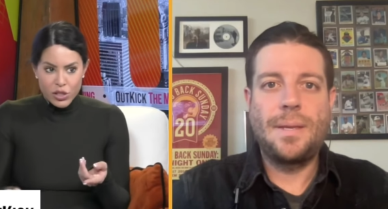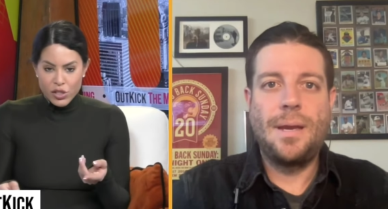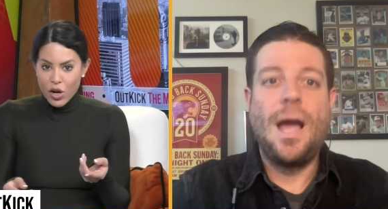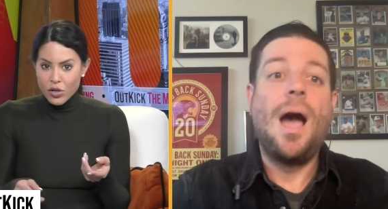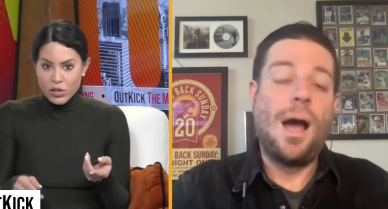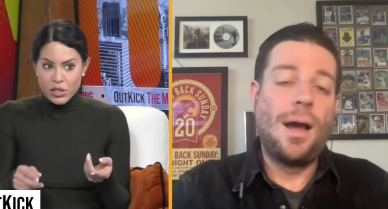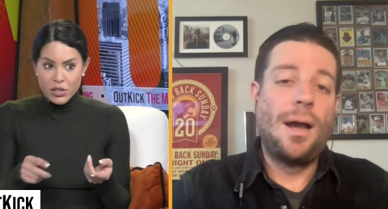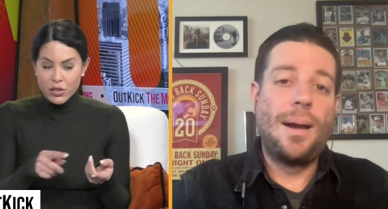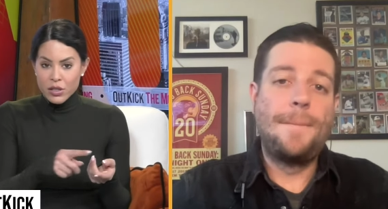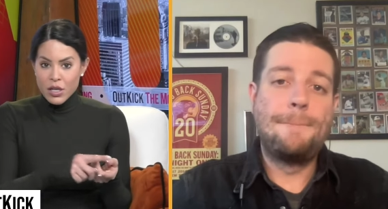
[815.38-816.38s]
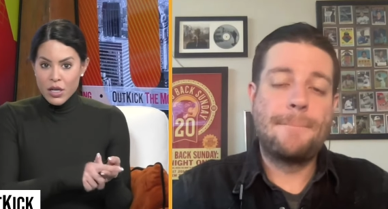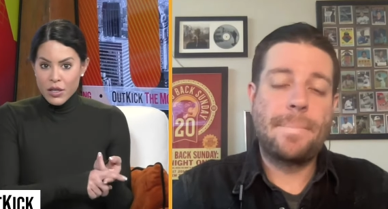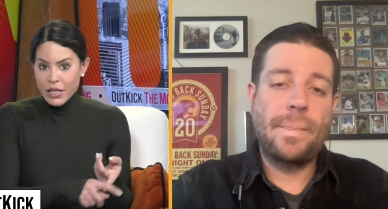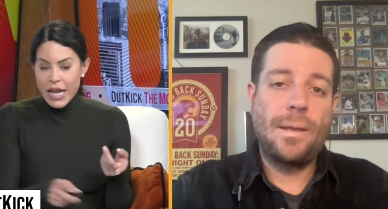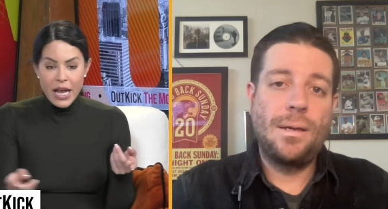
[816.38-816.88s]
Speaker 1: assaults, the
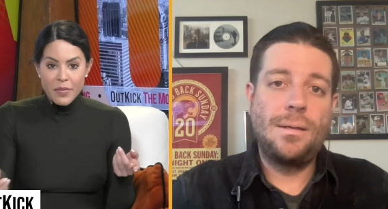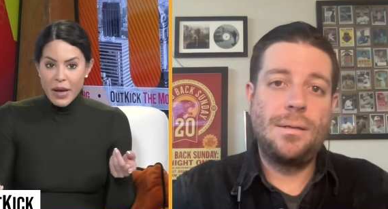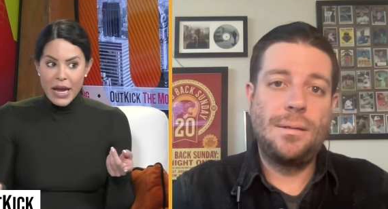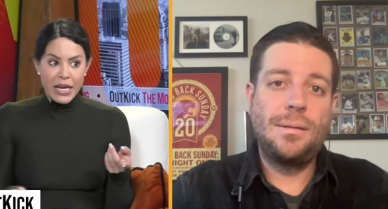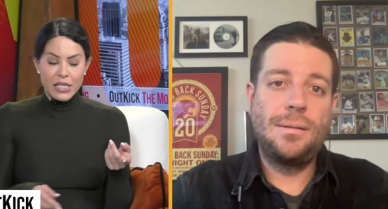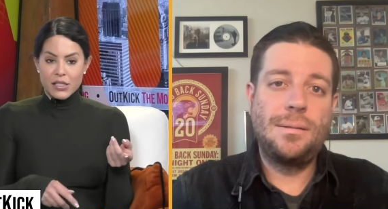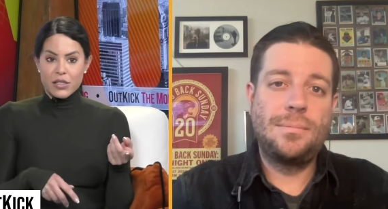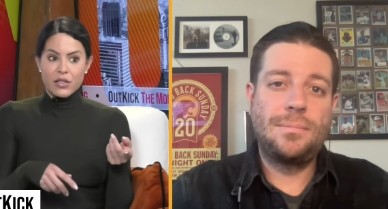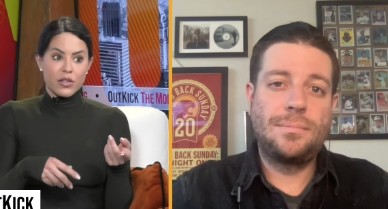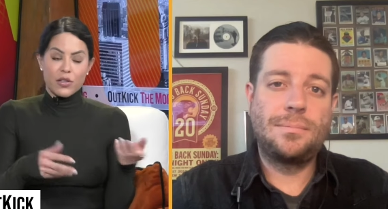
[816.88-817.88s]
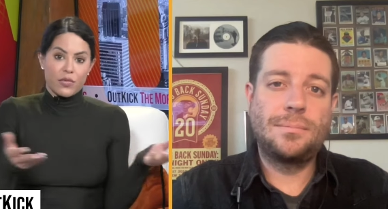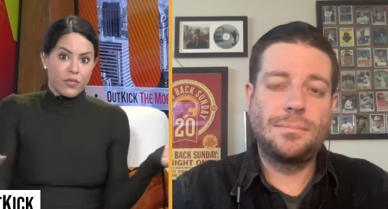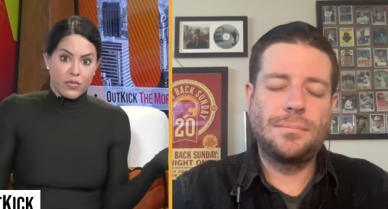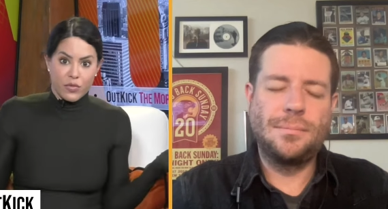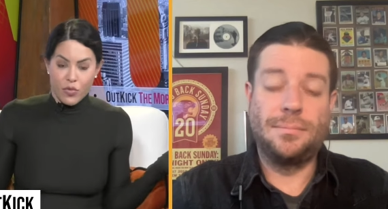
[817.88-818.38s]
the gangbangs, the
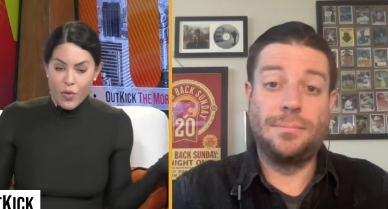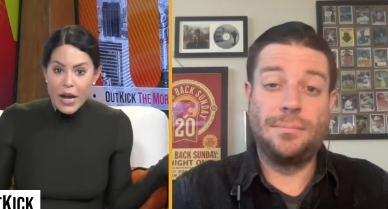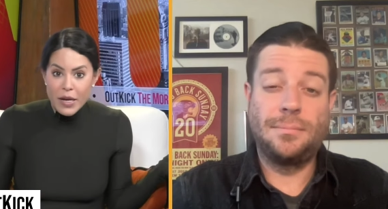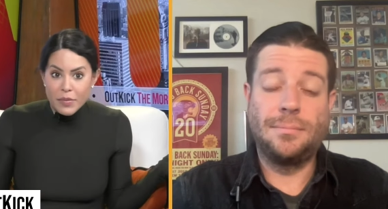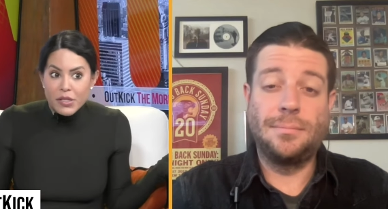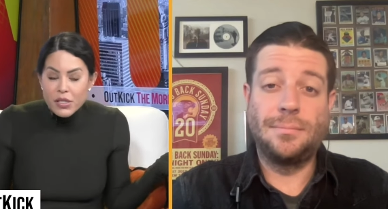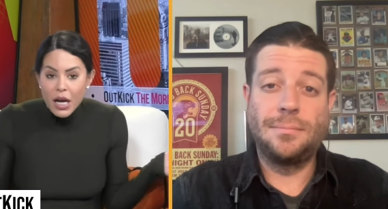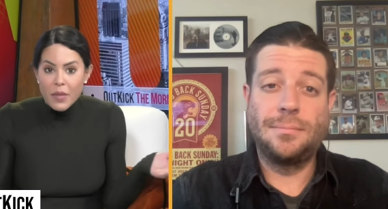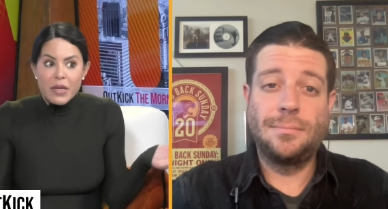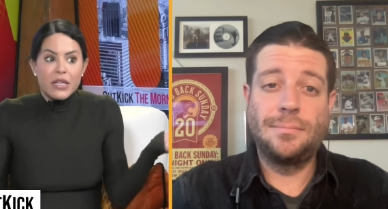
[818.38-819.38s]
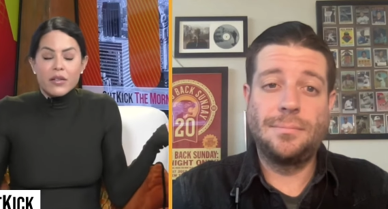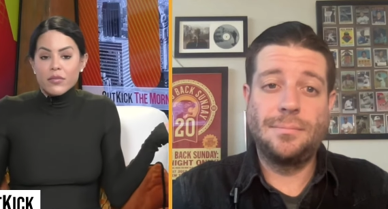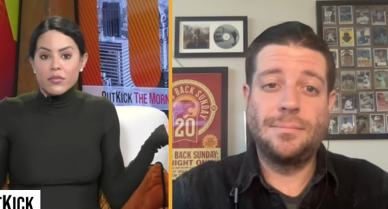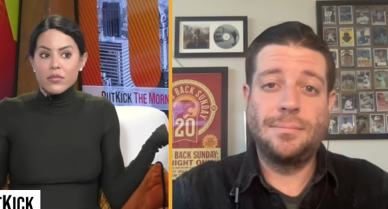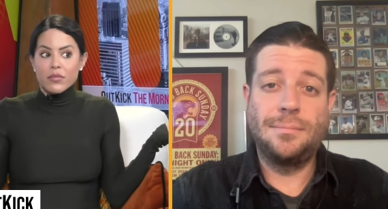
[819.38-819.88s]
the rapes. I mean,
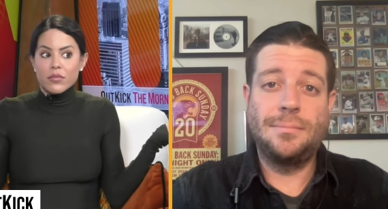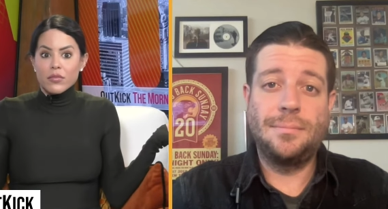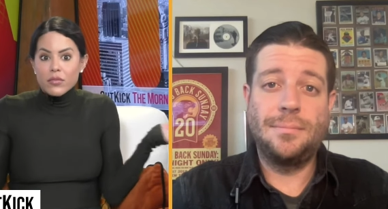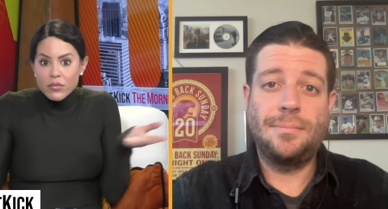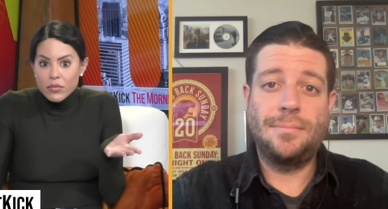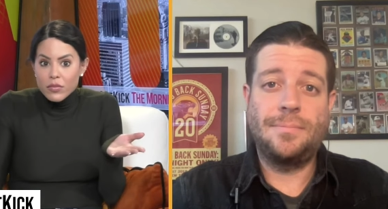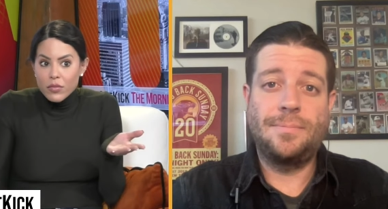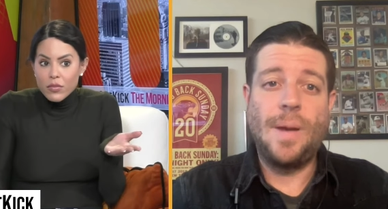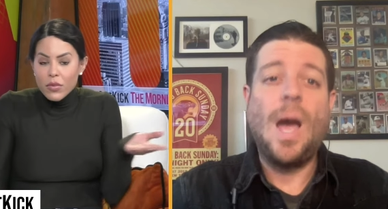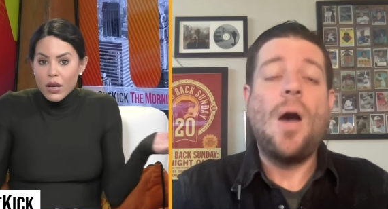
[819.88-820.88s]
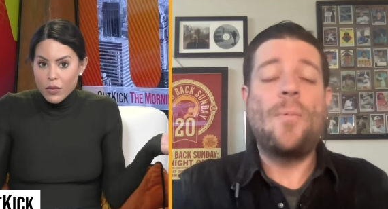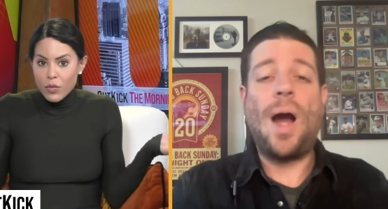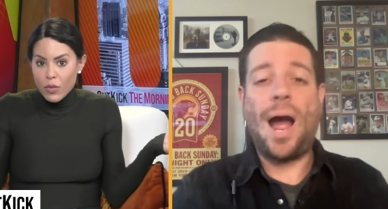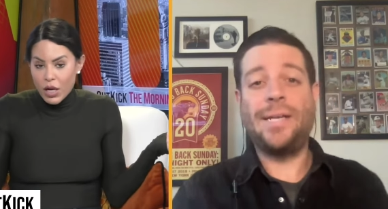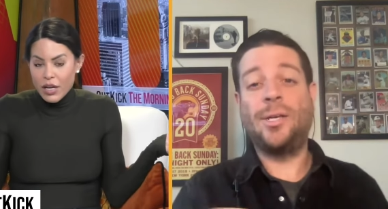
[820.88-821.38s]

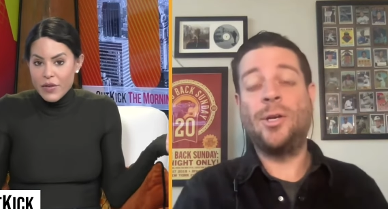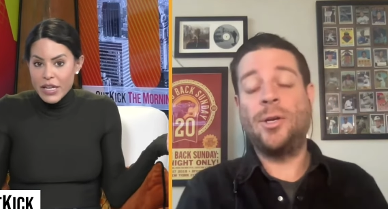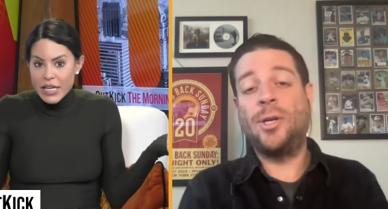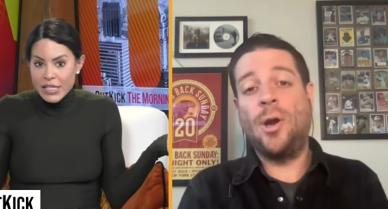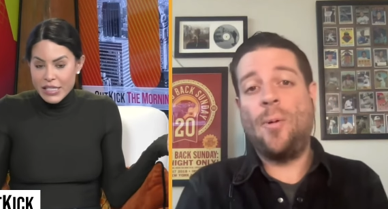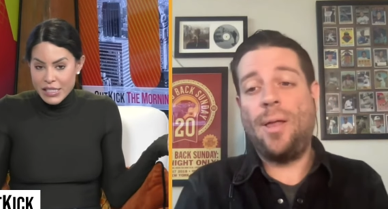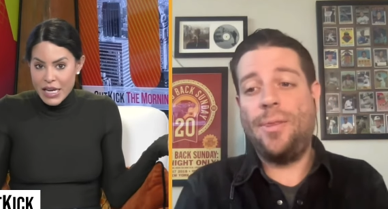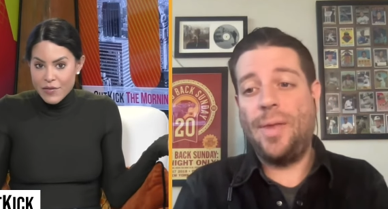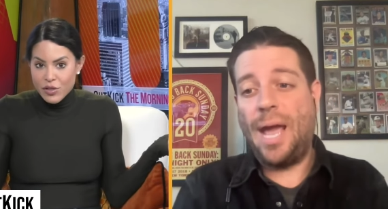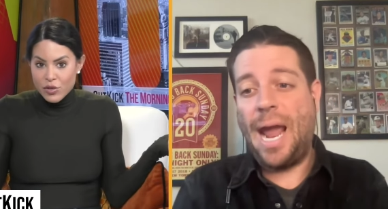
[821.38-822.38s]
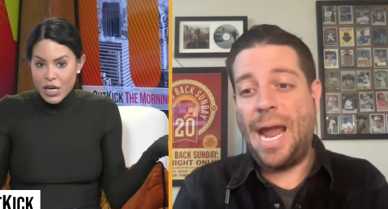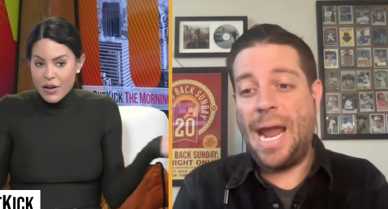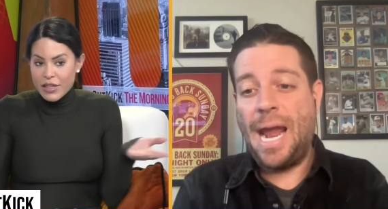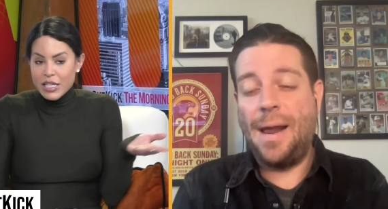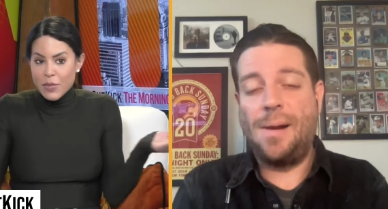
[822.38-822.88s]
Speaker 2: well,
Speaker 1: kind you, of idiot you know saves those kind
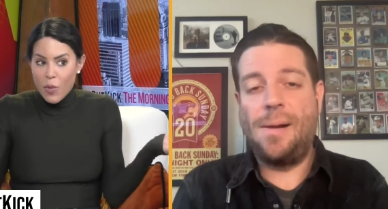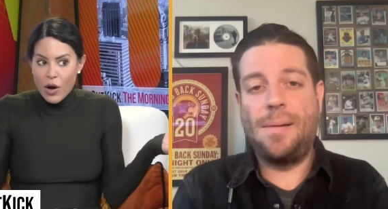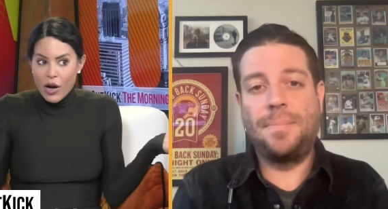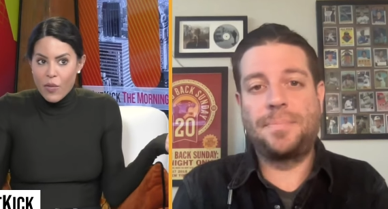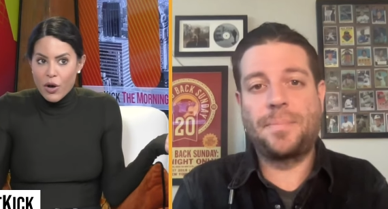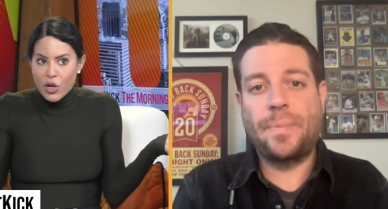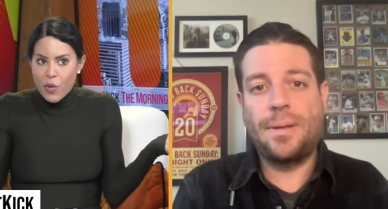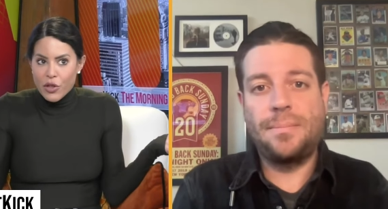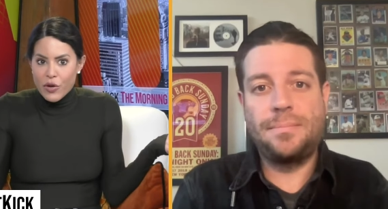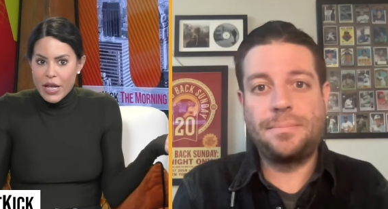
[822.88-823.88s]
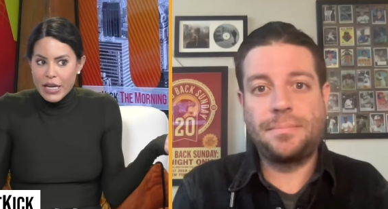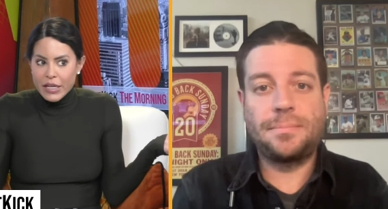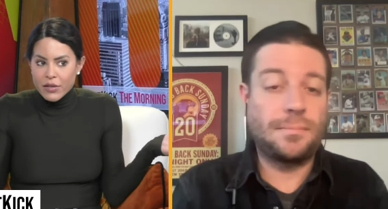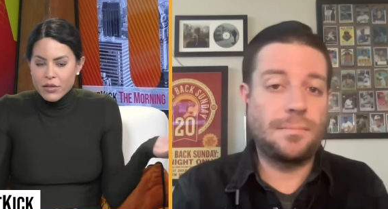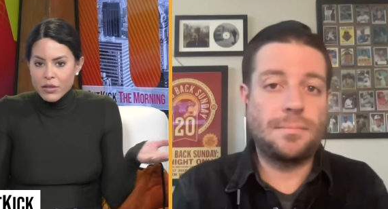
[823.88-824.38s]
of things. But where I wonder where they're
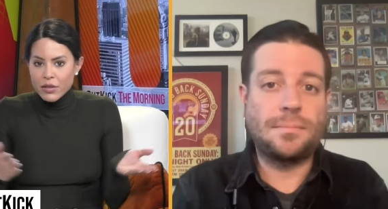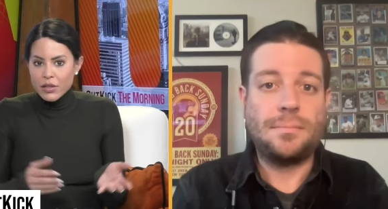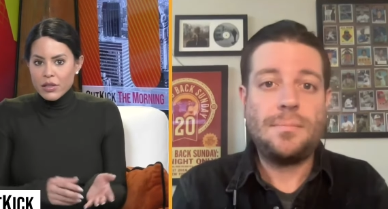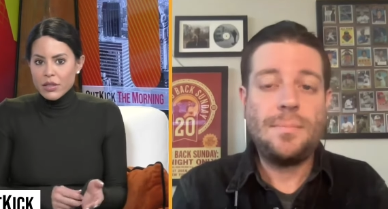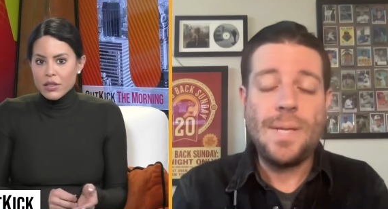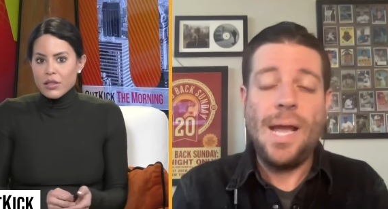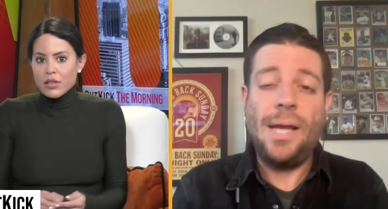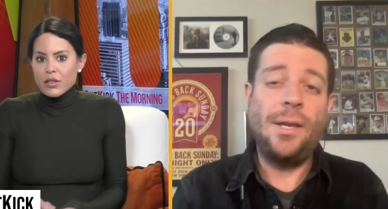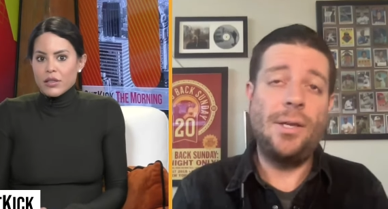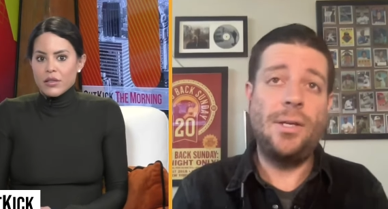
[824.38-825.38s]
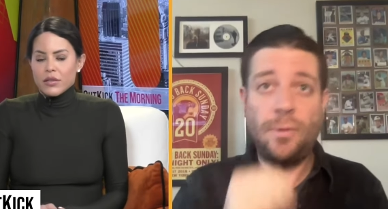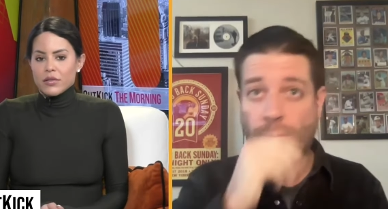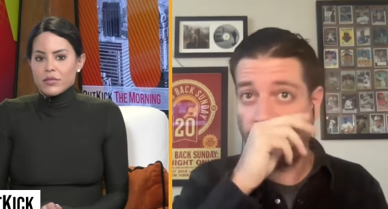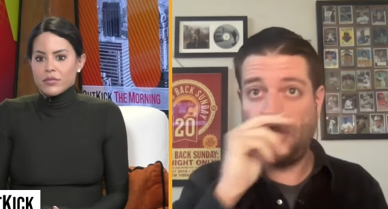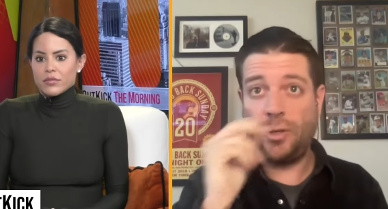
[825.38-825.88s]
hidden.
Speaker 2: You, you
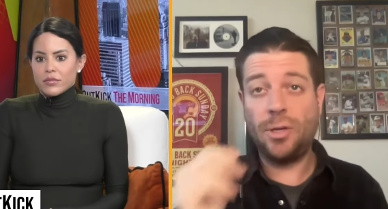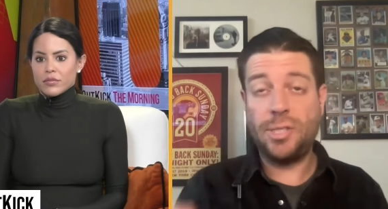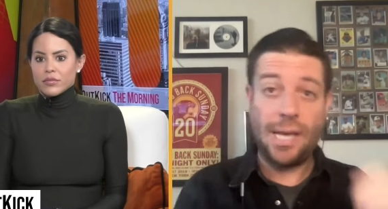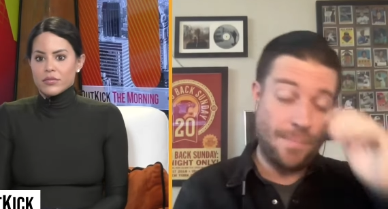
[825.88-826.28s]
could you could say